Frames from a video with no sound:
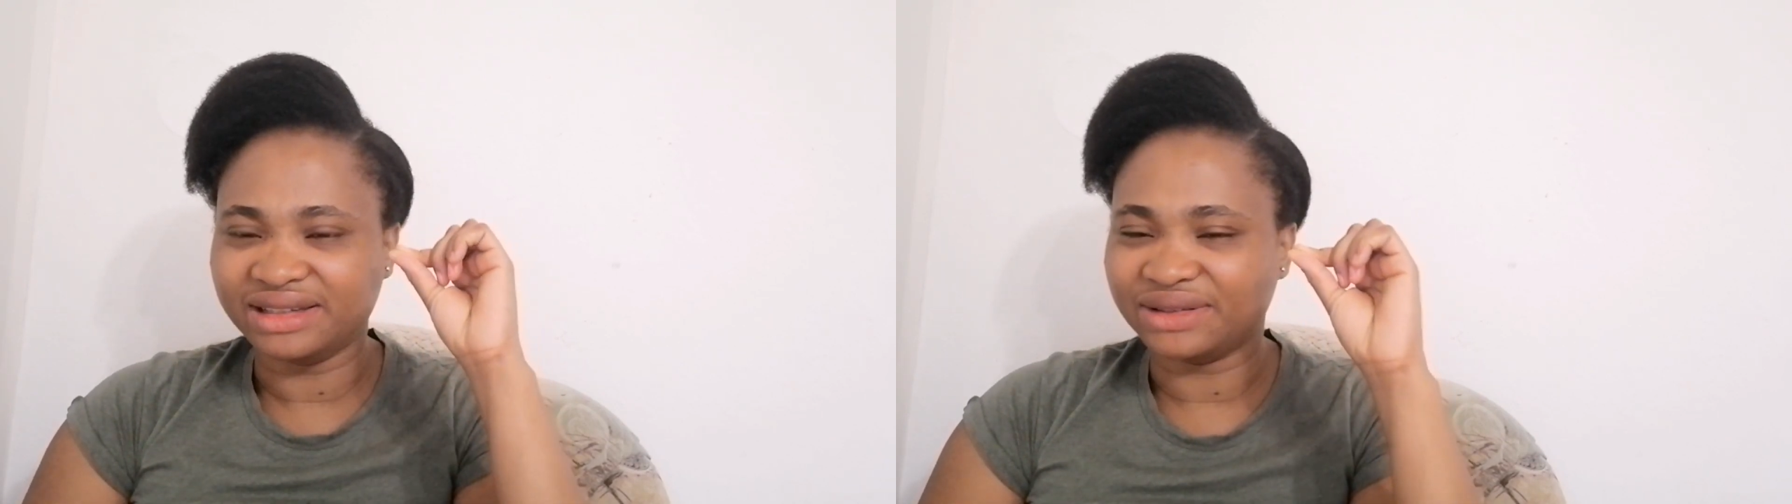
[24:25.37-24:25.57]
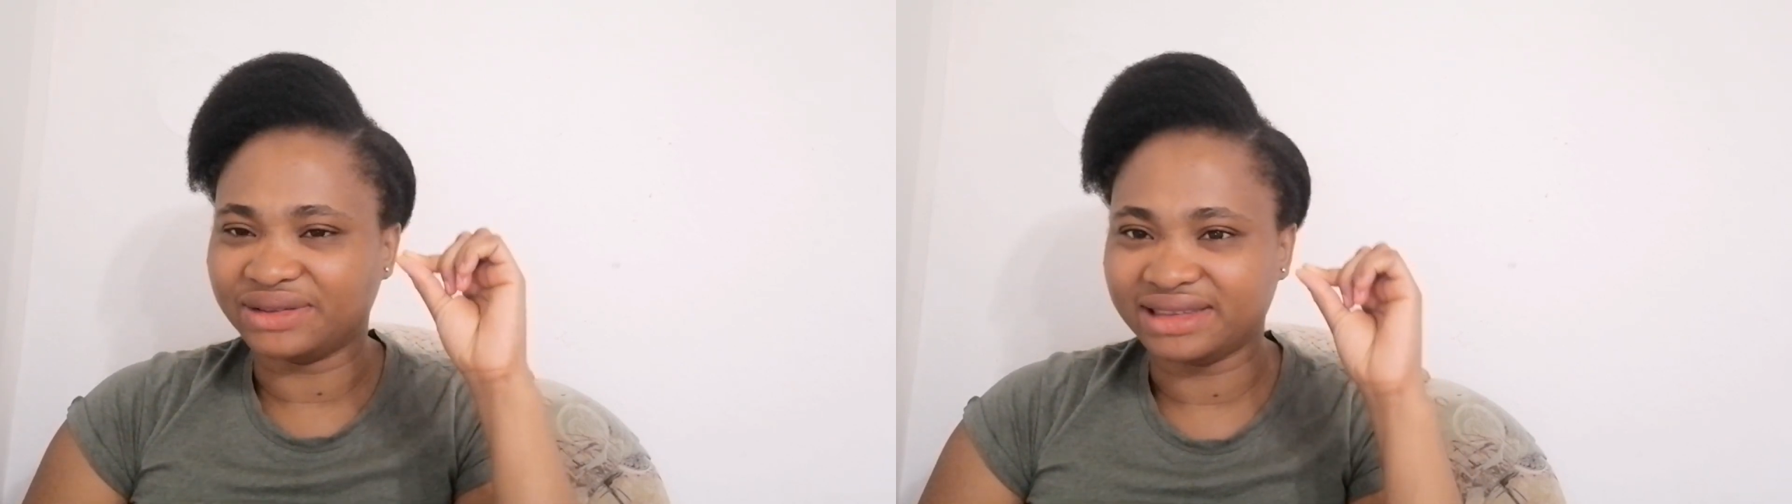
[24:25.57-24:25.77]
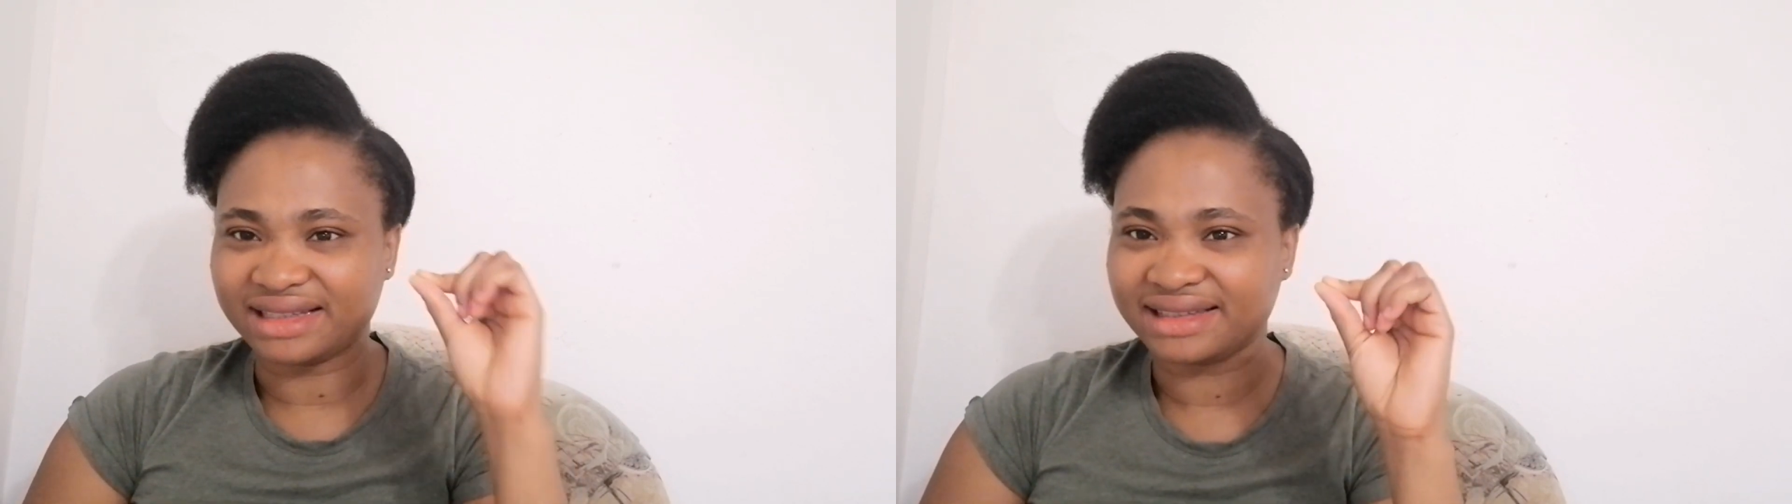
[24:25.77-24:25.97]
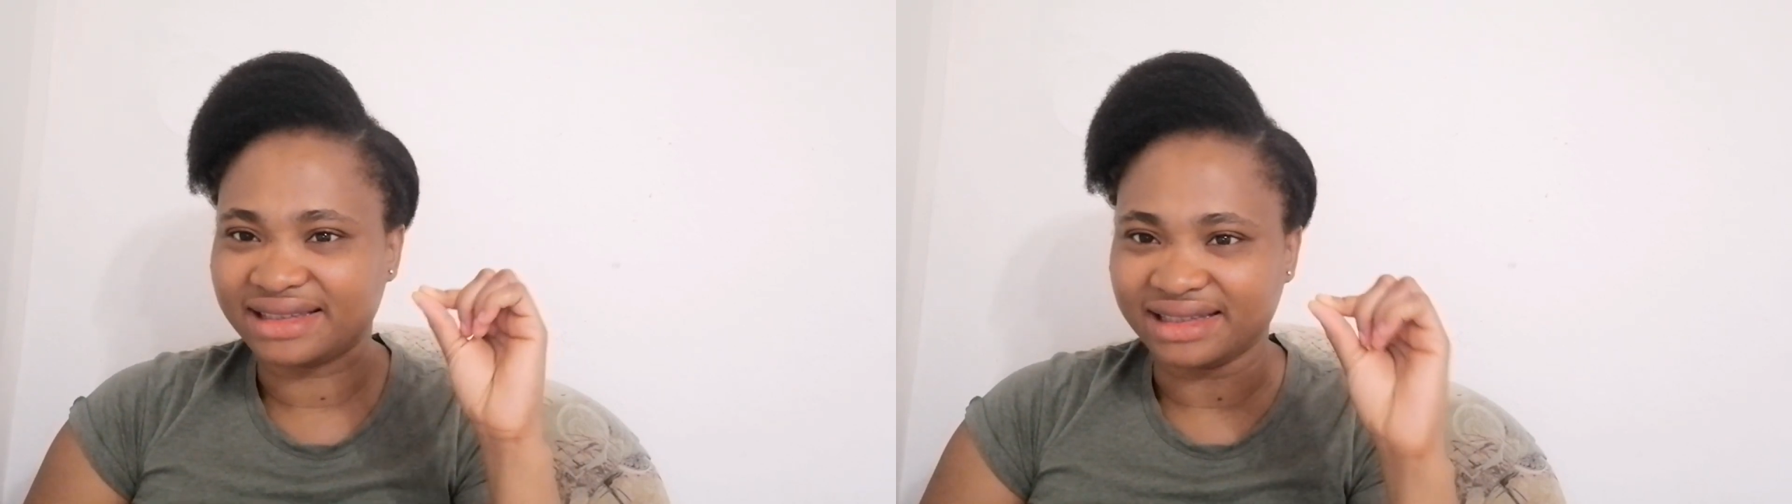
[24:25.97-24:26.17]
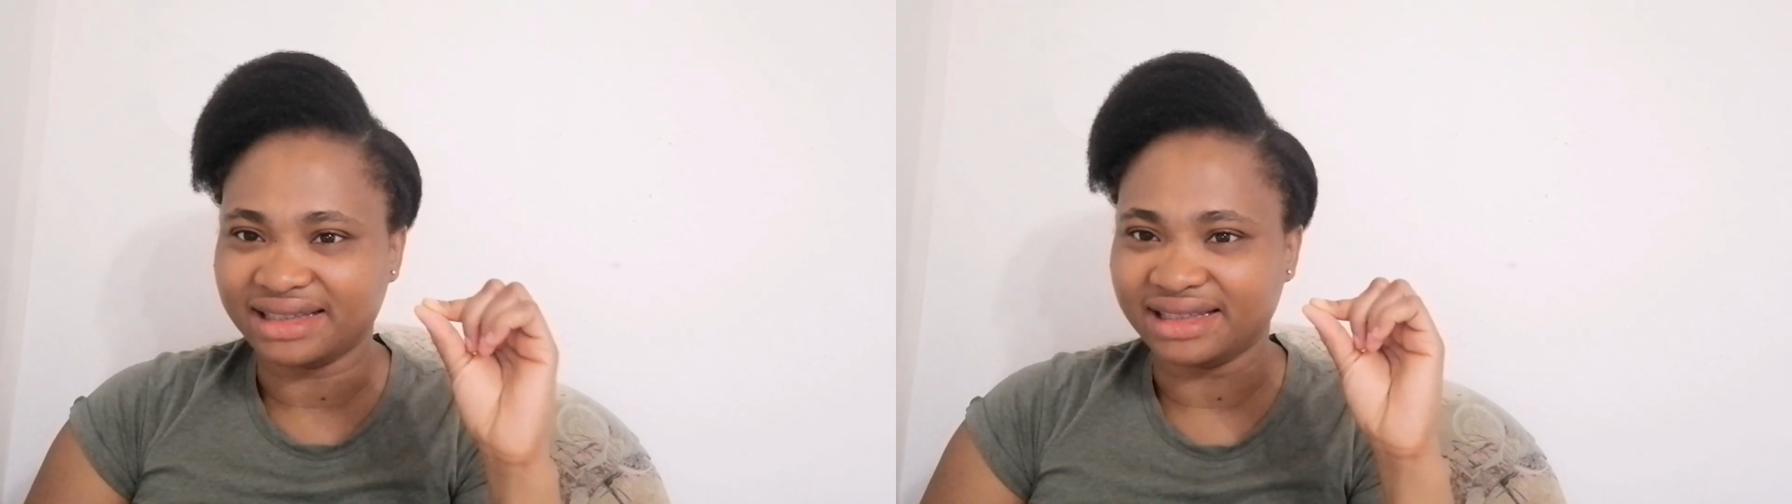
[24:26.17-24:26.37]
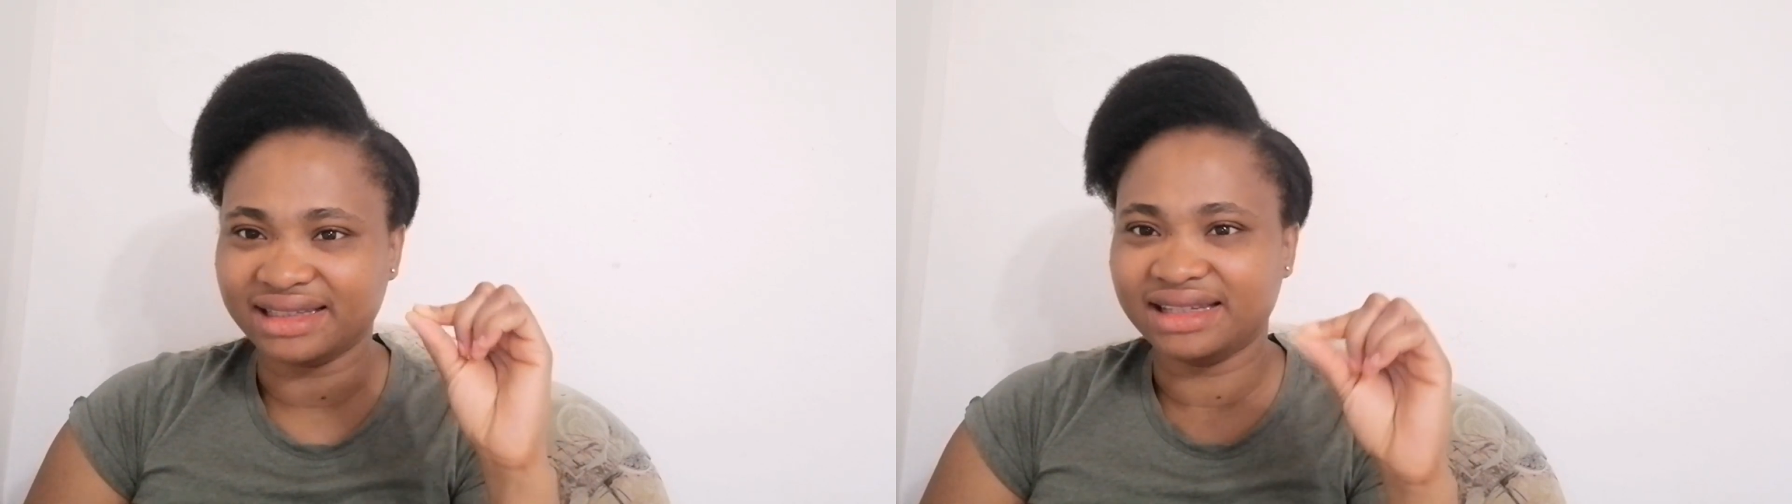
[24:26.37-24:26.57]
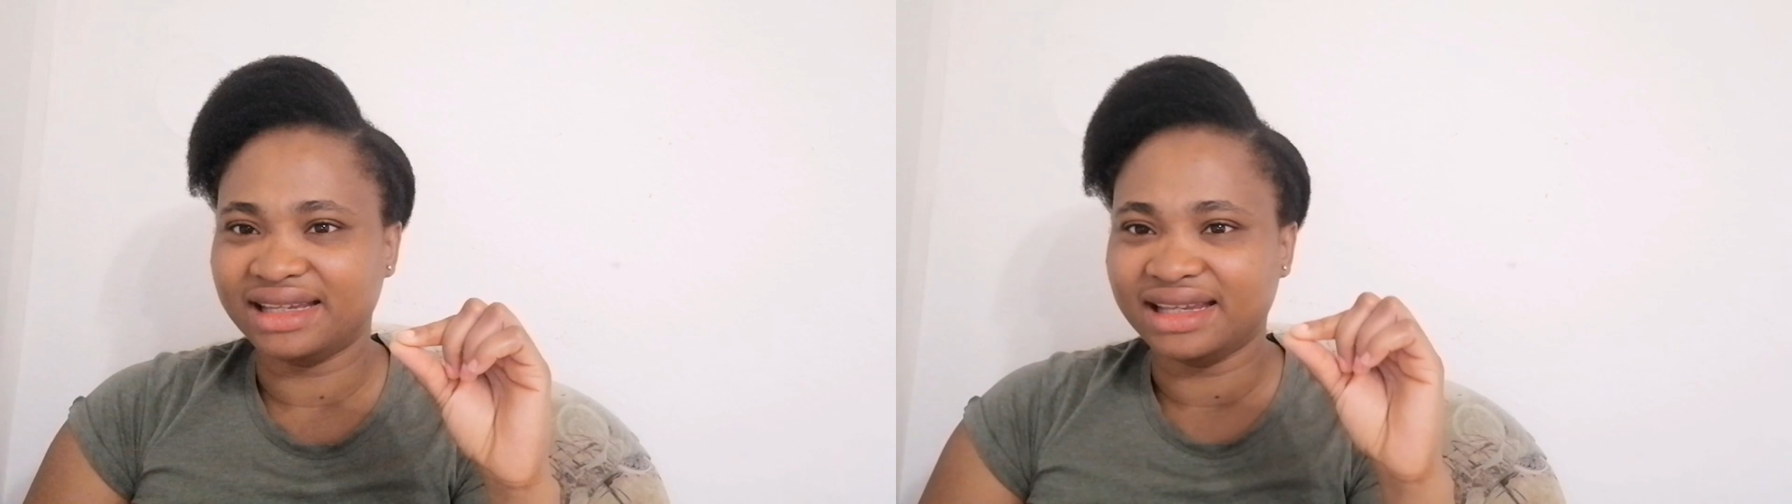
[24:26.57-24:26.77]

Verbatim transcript: in your destiny.